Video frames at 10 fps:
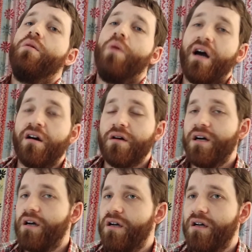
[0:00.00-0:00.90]
Wow.
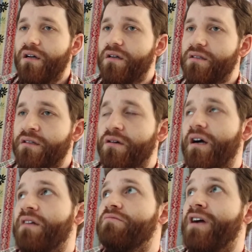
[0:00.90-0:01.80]

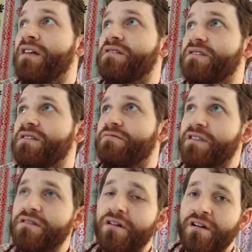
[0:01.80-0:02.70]
I'd rather see
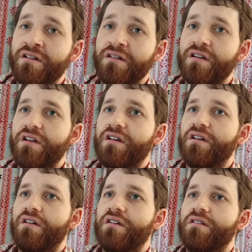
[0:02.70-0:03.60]
Richard Hart
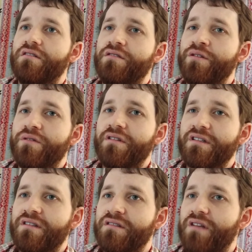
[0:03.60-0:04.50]
do it
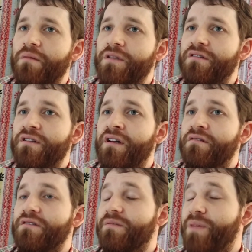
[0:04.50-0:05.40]
like this. I mean, you gotta
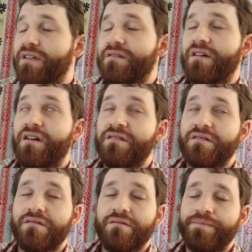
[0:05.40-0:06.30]
respect the
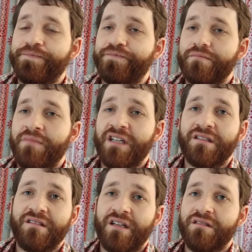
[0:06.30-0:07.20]
hustle. It
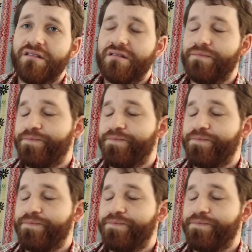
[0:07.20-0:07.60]
makes sense.